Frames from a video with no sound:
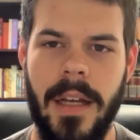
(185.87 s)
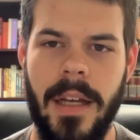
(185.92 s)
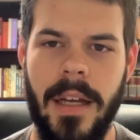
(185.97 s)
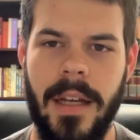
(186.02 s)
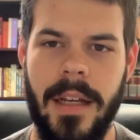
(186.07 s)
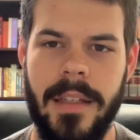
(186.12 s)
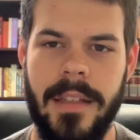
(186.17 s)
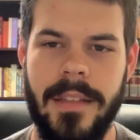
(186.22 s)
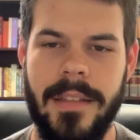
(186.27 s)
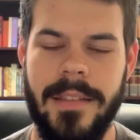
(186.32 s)

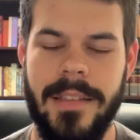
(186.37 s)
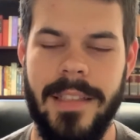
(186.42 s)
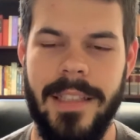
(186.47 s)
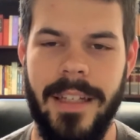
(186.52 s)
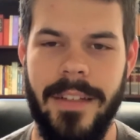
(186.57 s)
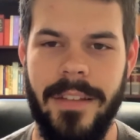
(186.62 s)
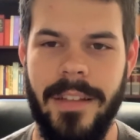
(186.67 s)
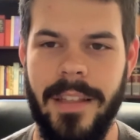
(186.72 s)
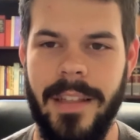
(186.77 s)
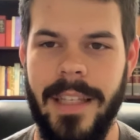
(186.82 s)

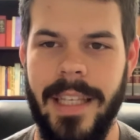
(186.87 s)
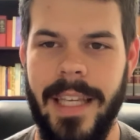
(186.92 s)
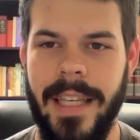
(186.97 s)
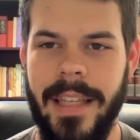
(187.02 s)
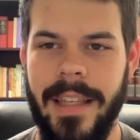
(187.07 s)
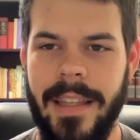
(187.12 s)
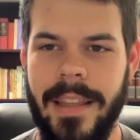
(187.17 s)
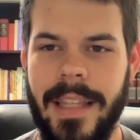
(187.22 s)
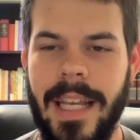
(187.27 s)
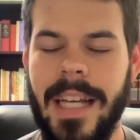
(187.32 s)

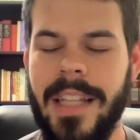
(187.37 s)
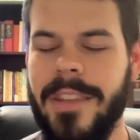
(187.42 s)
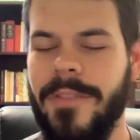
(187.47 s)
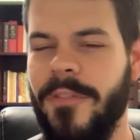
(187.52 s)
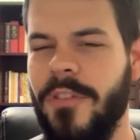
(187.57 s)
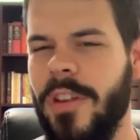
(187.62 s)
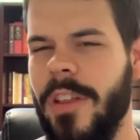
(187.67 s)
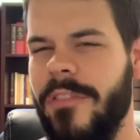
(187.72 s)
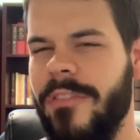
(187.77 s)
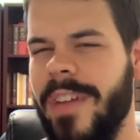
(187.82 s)
not
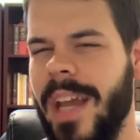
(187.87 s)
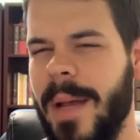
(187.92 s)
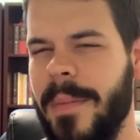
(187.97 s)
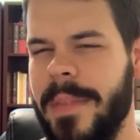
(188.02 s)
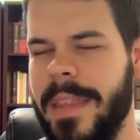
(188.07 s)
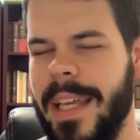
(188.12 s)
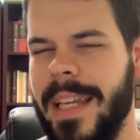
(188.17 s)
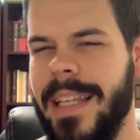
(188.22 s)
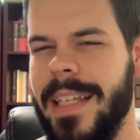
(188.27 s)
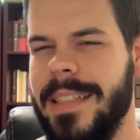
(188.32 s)
for the
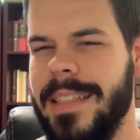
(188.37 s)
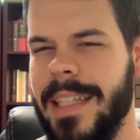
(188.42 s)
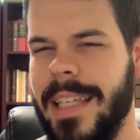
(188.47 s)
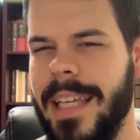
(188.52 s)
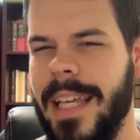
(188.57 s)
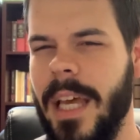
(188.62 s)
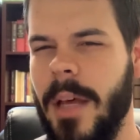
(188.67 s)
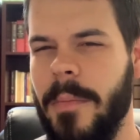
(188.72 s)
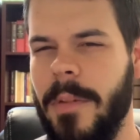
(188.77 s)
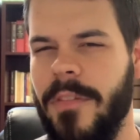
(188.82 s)
family that he's
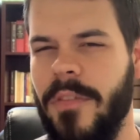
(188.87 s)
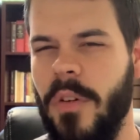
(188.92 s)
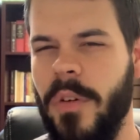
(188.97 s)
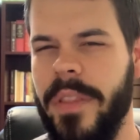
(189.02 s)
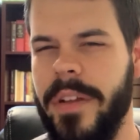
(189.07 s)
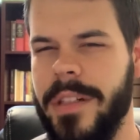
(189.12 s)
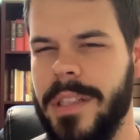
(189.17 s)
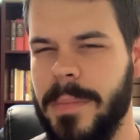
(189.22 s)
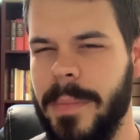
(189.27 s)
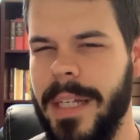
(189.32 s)
in, but for
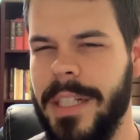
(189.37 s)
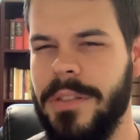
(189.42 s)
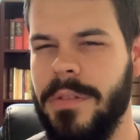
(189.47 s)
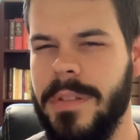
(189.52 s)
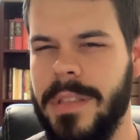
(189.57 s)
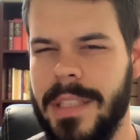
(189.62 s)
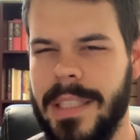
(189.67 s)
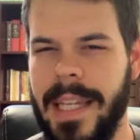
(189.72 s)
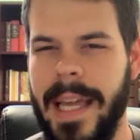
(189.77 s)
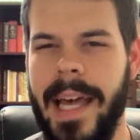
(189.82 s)
their
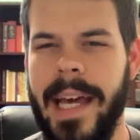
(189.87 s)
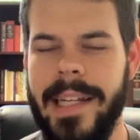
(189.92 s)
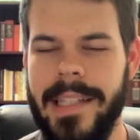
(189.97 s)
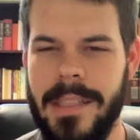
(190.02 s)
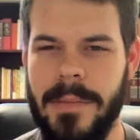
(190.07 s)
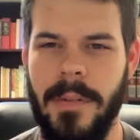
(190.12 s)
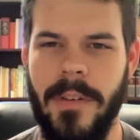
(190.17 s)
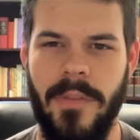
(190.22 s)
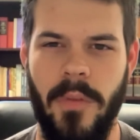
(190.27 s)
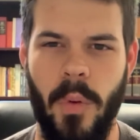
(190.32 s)
special
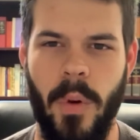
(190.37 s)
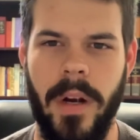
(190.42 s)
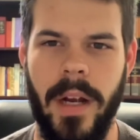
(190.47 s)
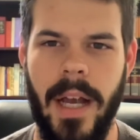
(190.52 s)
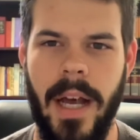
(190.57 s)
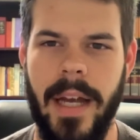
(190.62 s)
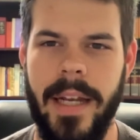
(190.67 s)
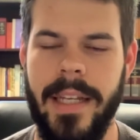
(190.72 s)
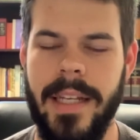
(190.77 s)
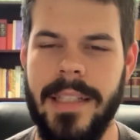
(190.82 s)
status before
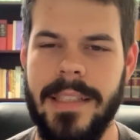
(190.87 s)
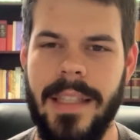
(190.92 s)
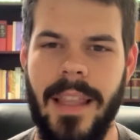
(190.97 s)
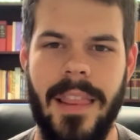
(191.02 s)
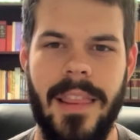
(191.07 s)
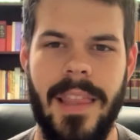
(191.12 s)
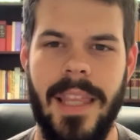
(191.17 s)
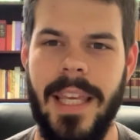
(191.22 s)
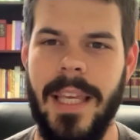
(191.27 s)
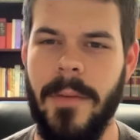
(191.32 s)
God. He
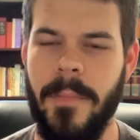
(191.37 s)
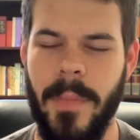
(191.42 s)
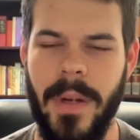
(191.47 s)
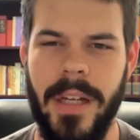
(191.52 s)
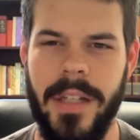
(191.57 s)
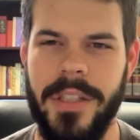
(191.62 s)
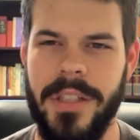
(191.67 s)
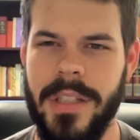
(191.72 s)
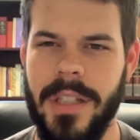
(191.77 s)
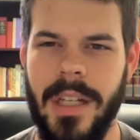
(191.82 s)
doesn't think
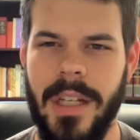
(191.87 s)
much